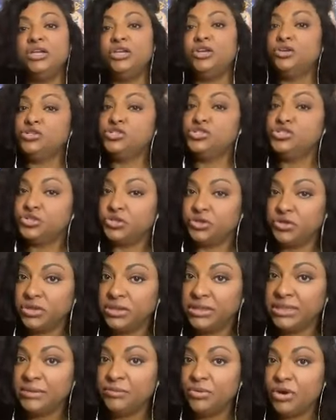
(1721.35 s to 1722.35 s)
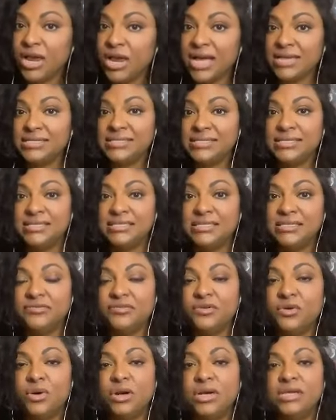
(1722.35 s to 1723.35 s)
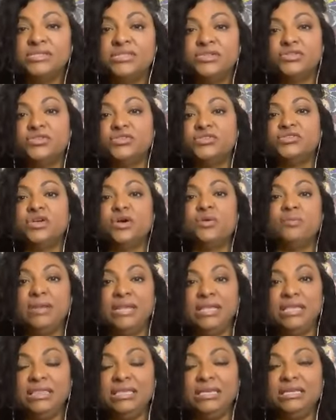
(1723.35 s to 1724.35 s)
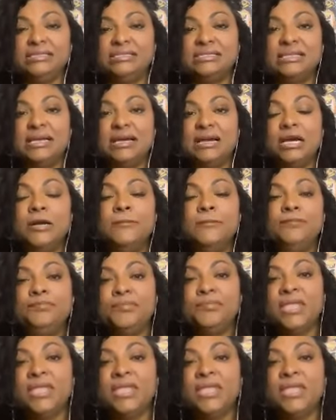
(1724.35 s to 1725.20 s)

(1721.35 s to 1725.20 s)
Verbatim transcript: Your journaling practices, of course, there's so many things there